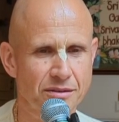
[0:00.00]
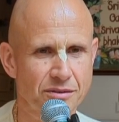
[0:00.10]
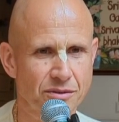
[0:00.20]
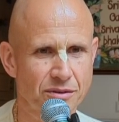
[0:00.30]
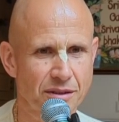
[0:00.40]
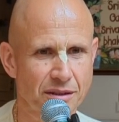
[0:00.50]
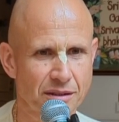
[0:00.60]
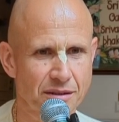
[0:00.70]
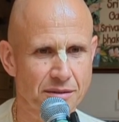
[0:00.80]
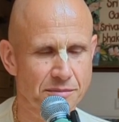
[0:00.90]
to
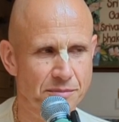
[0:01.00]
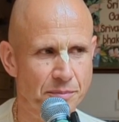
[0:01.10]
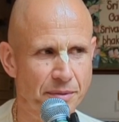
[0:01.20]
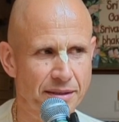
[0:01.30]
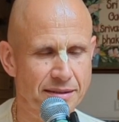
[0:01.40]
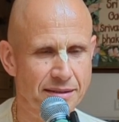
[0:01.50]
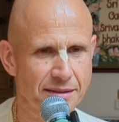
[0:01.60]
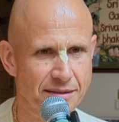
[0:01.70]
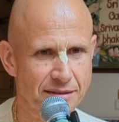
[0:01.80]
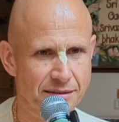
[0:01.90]
the
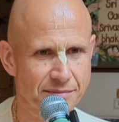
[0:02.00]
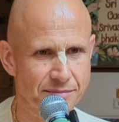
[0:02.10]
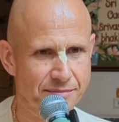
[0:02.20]
propensities